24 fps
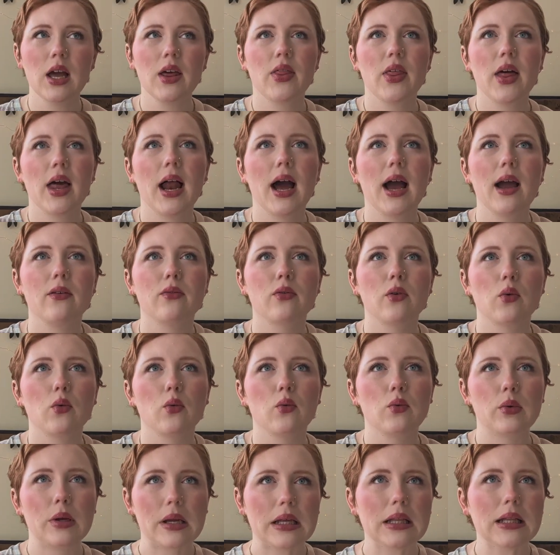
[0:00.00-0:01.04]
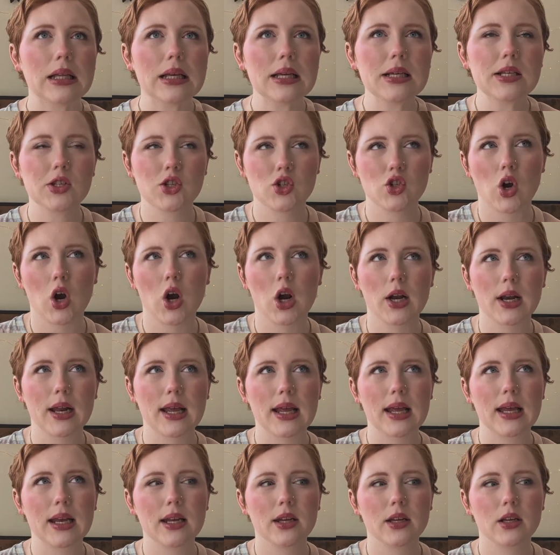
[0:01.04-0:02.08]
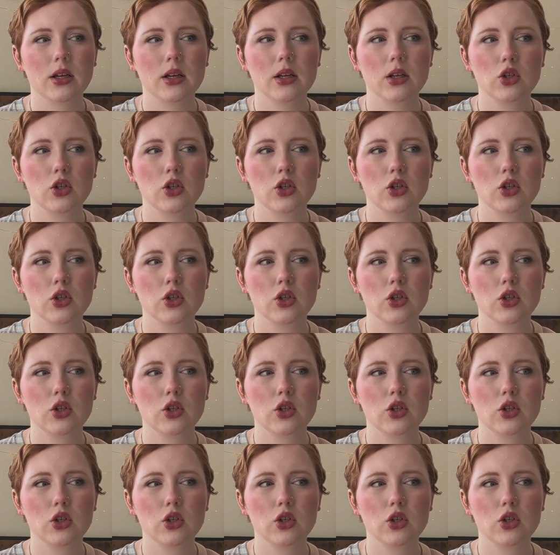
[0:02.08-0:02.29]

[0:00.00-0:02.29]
that I've really started